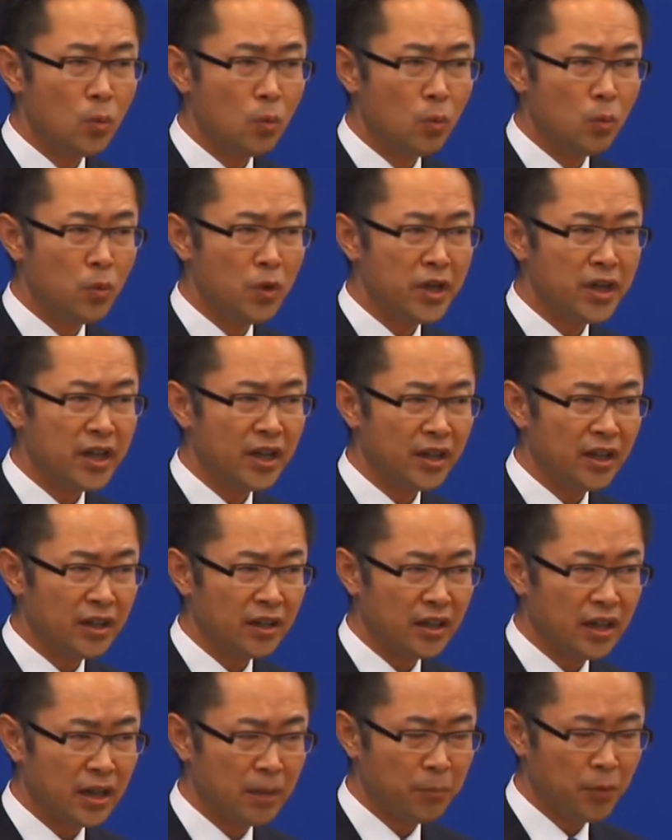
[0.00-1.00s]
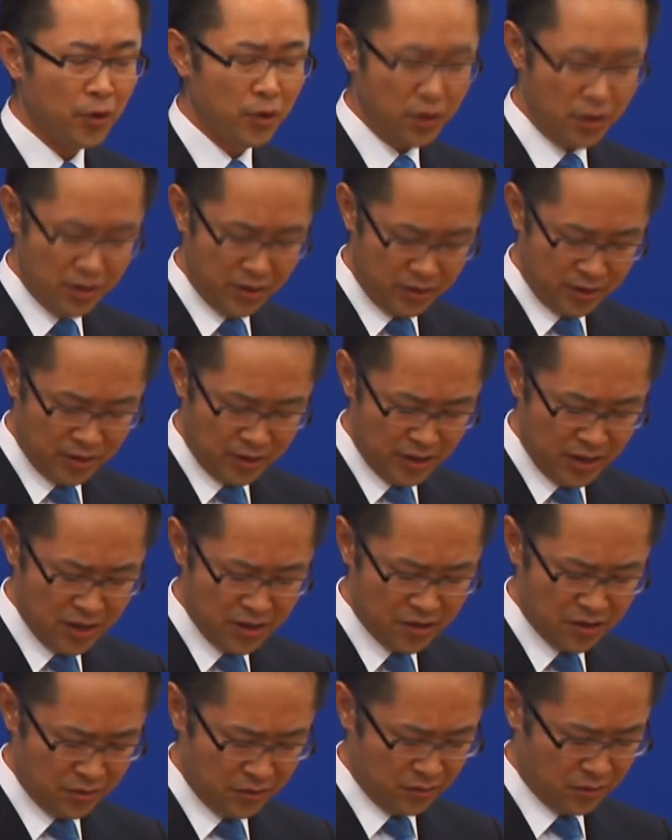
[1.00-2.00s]
we cannot avoid the
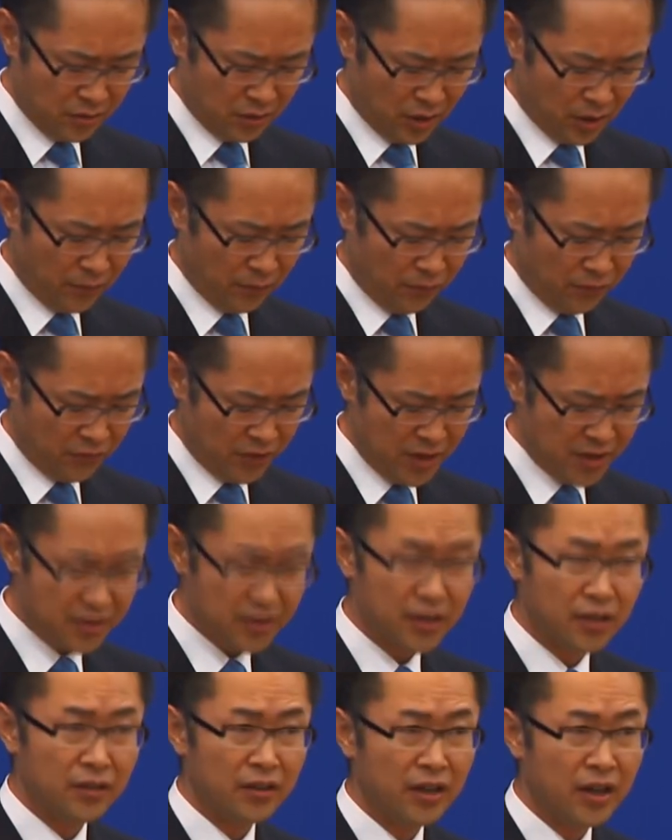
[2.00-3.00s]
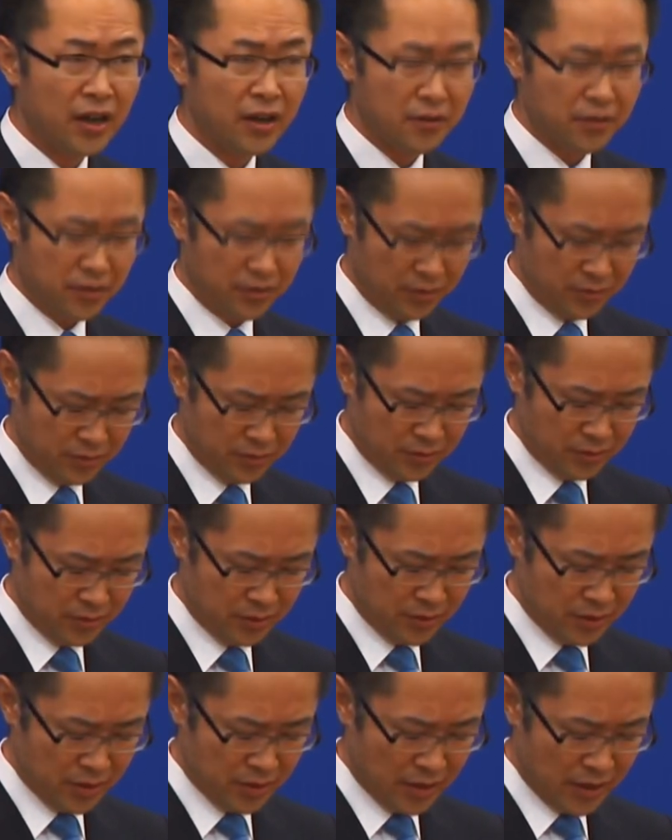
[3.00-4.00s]
issue of fiscal health
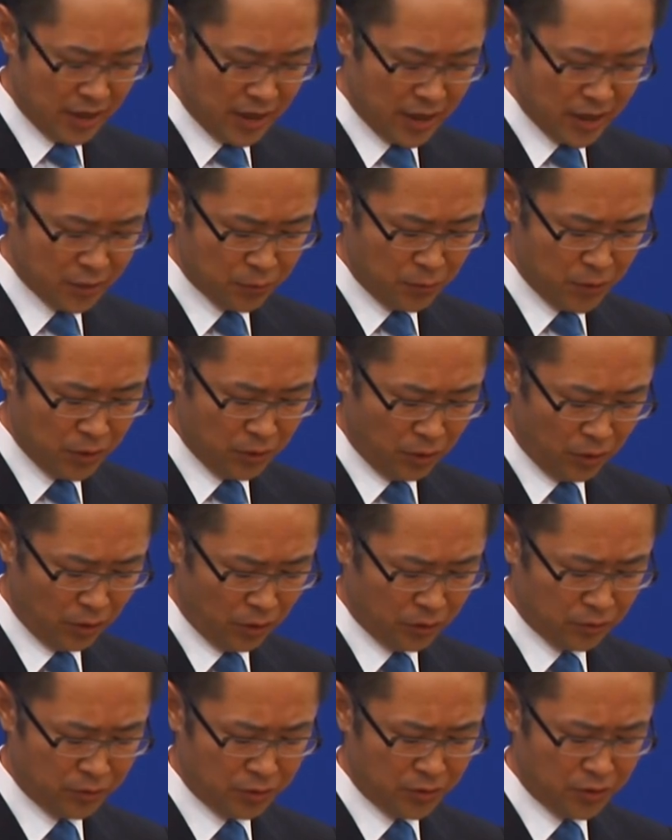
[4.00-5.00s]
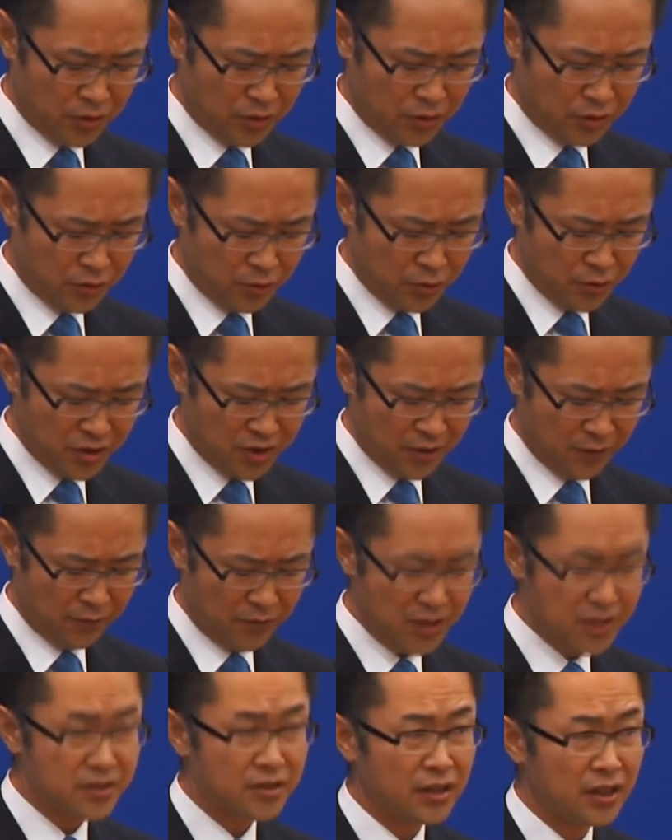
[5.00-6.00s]
as we hold huge
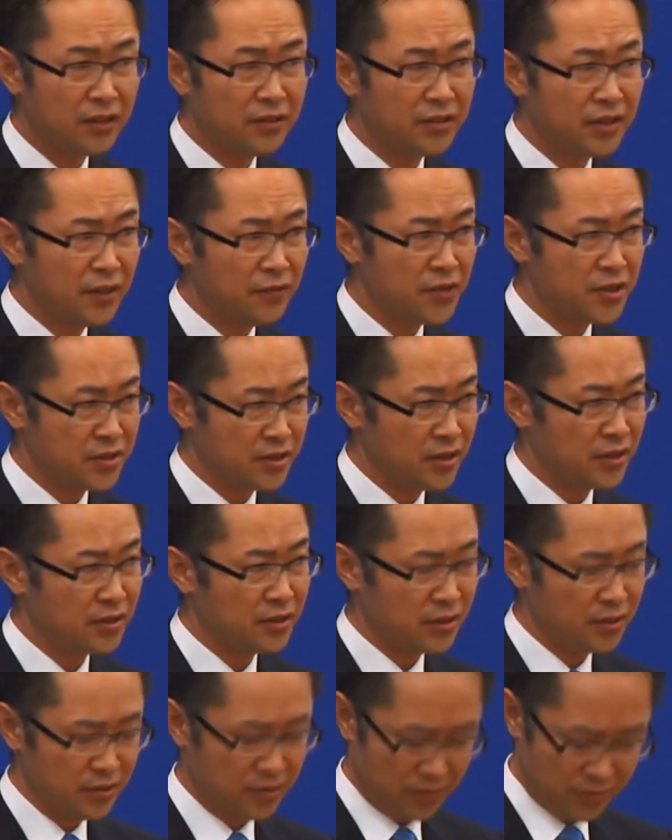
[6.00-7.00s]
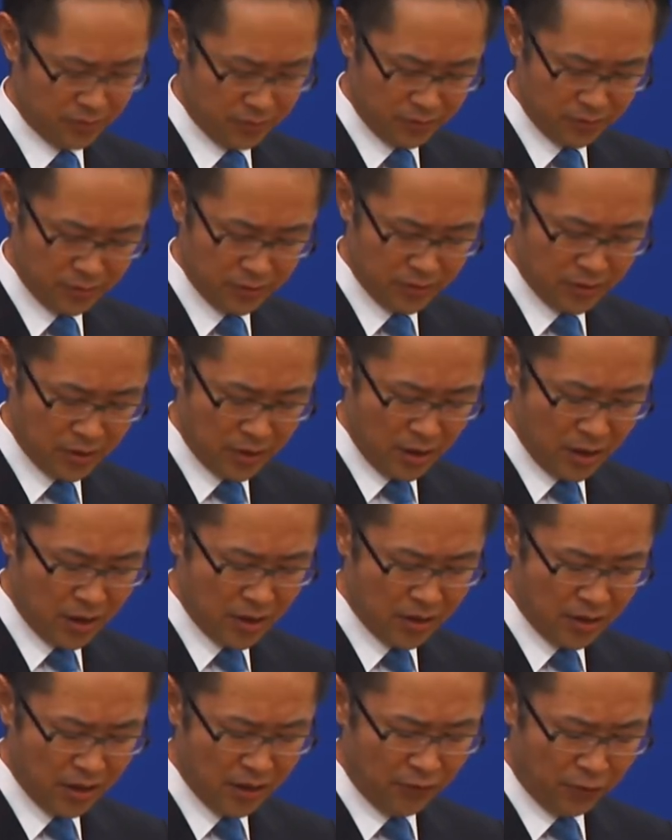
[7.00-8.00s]
fiscal deficit.
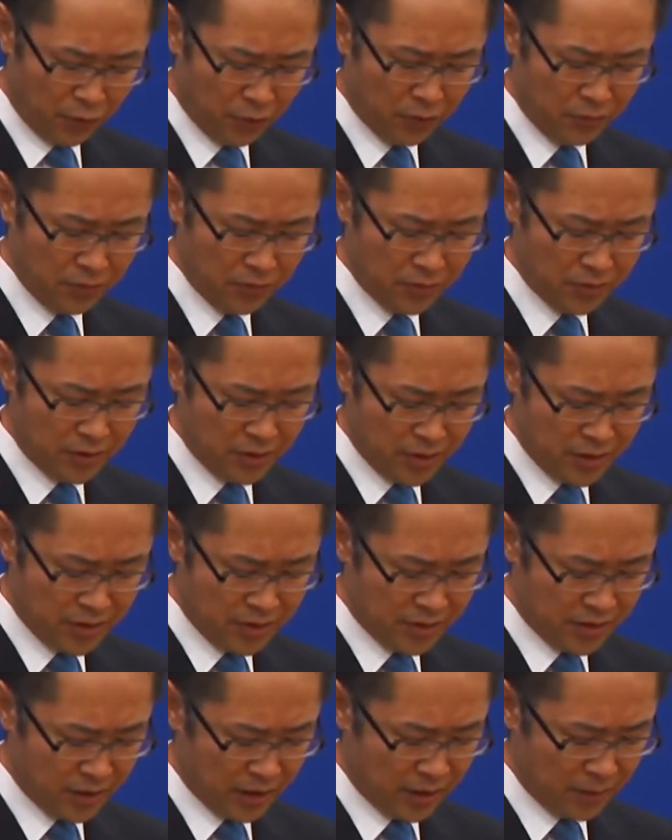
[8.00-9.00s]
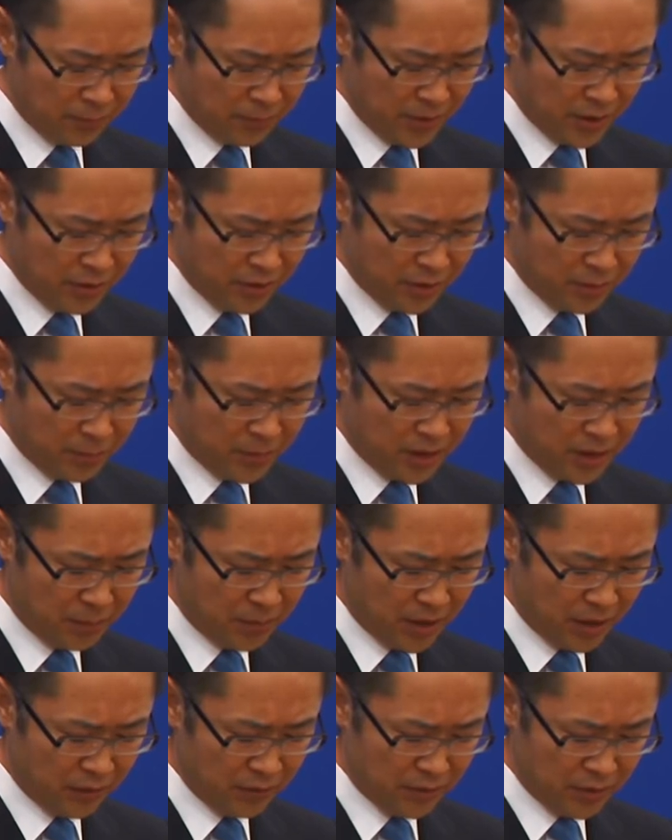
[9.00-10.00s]
Therefore, the government
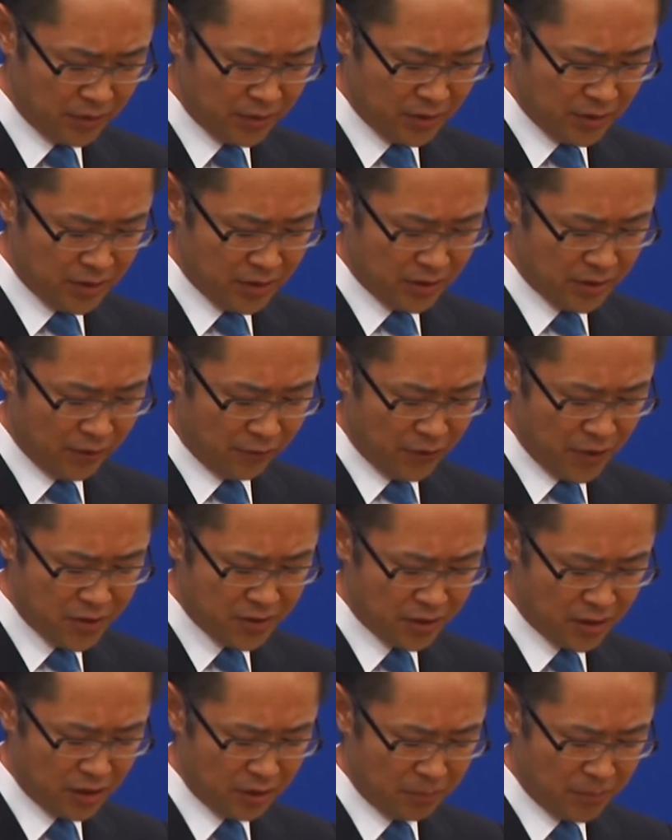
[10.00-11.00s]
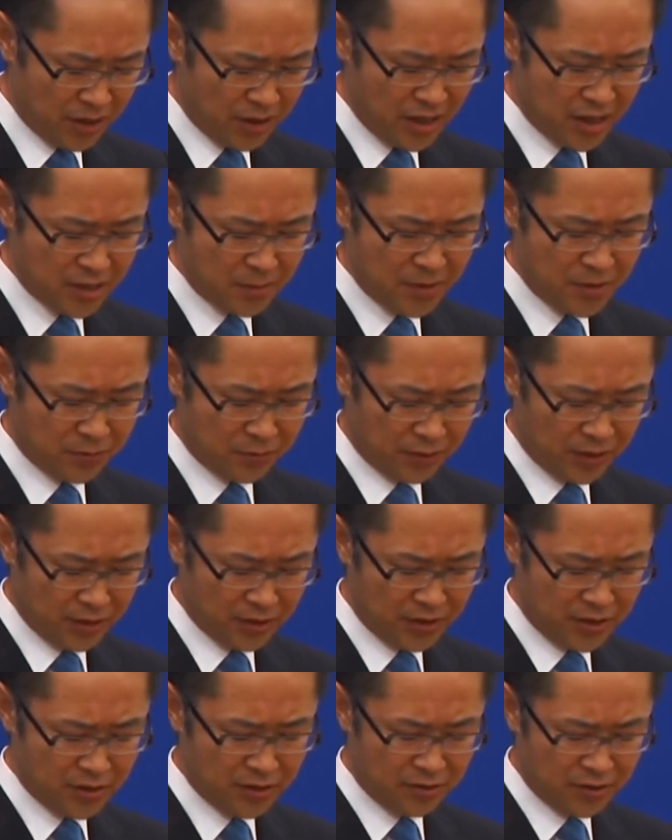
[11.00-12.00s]
developed the fiscal management
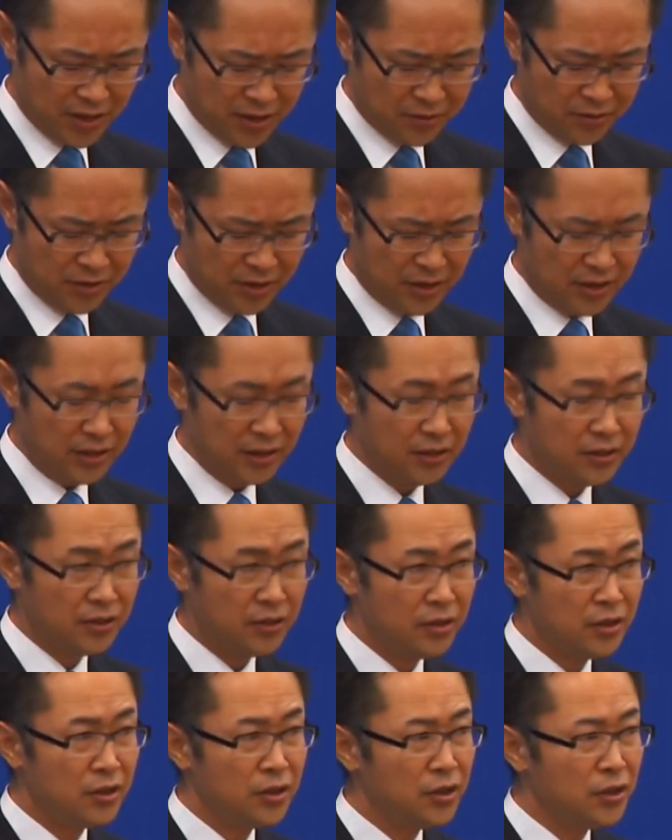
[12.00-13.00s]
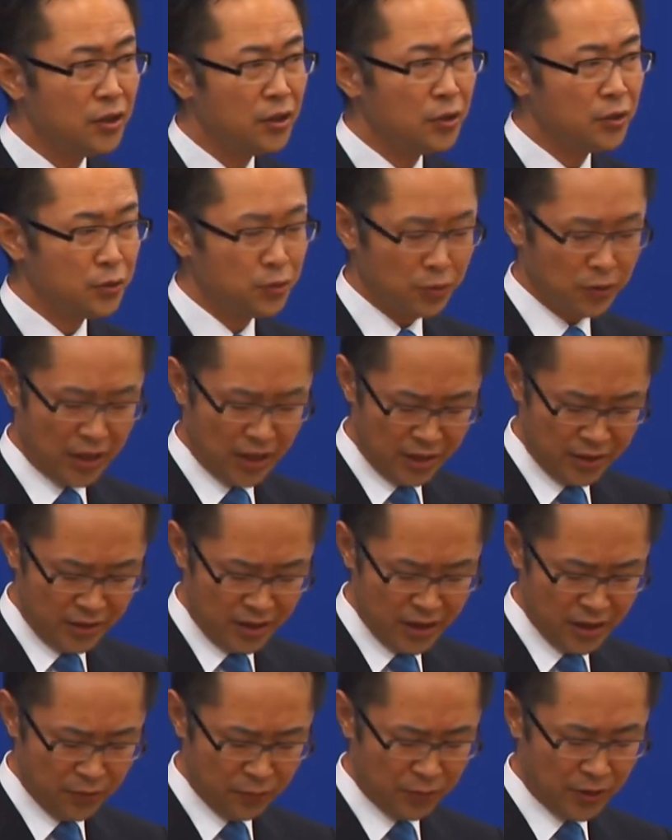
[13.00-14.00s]
strategy last year to
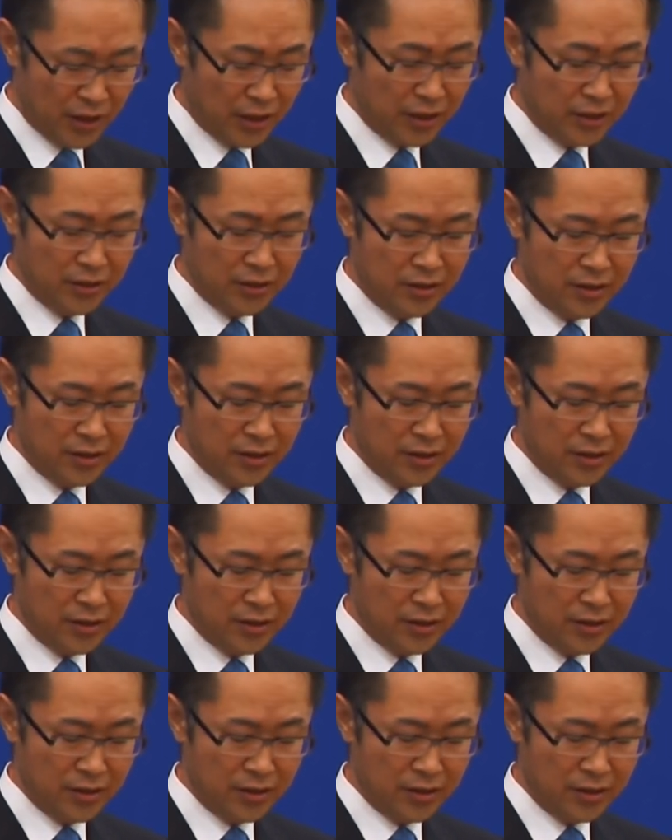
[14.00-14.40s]
identify